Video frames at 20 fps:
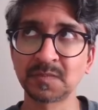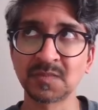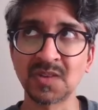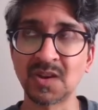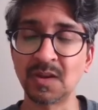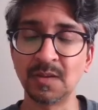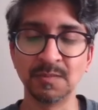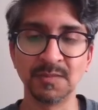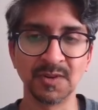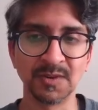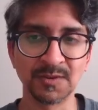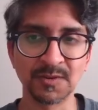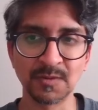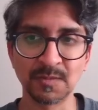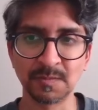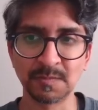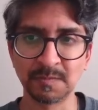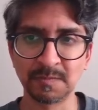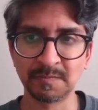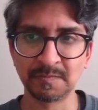I'm not sure.
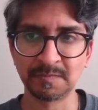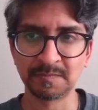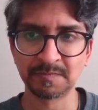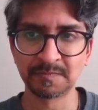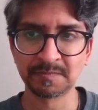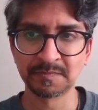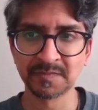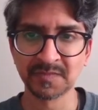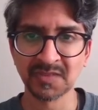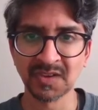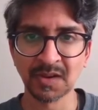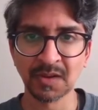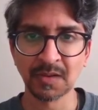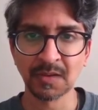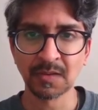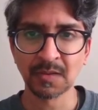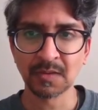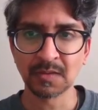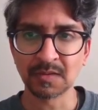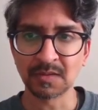
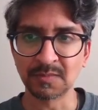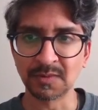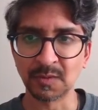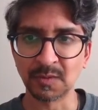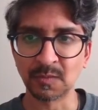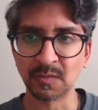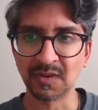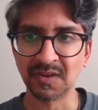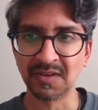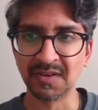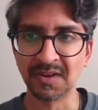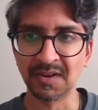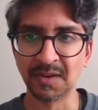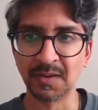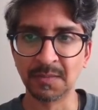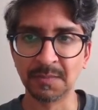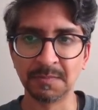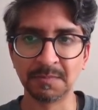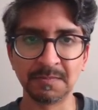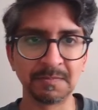About one
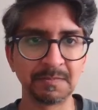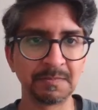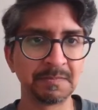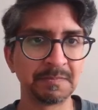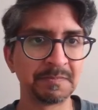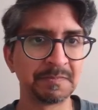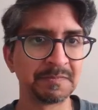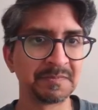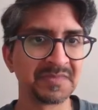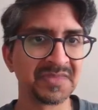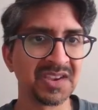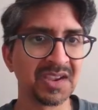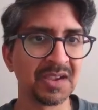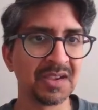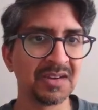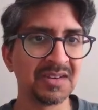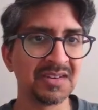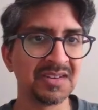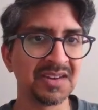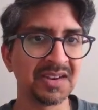down.
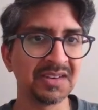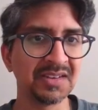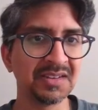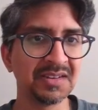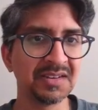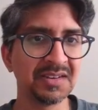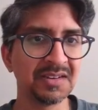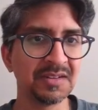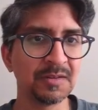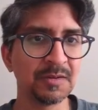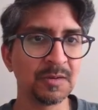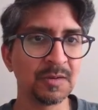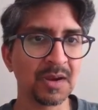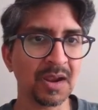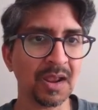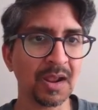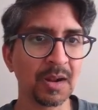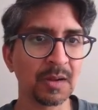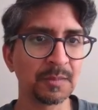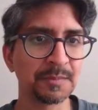Deity who
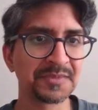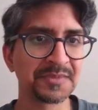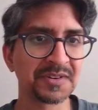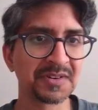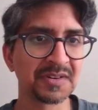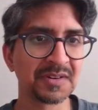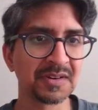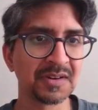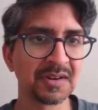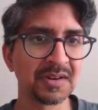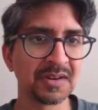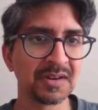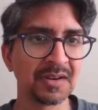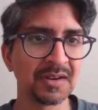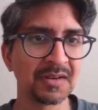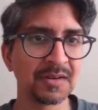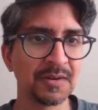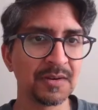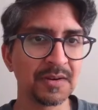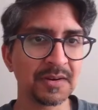helped
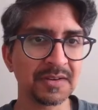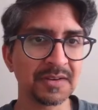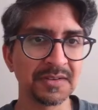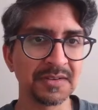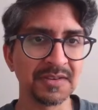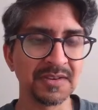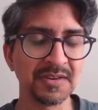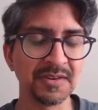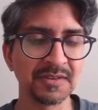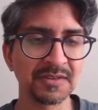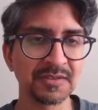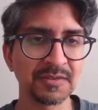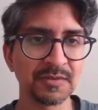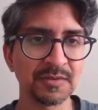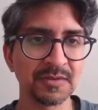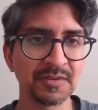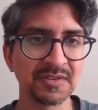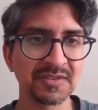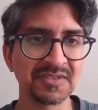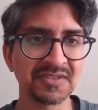Hercules through
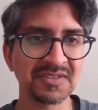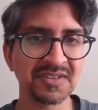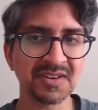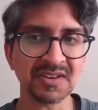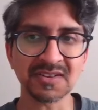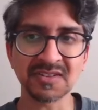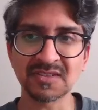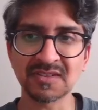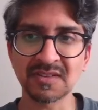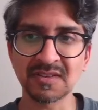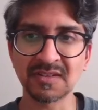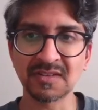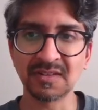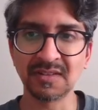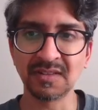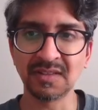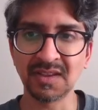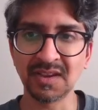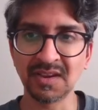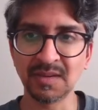his 6th
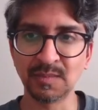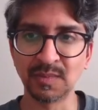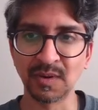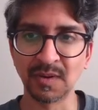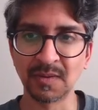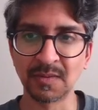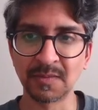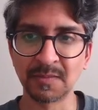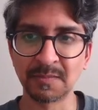labor.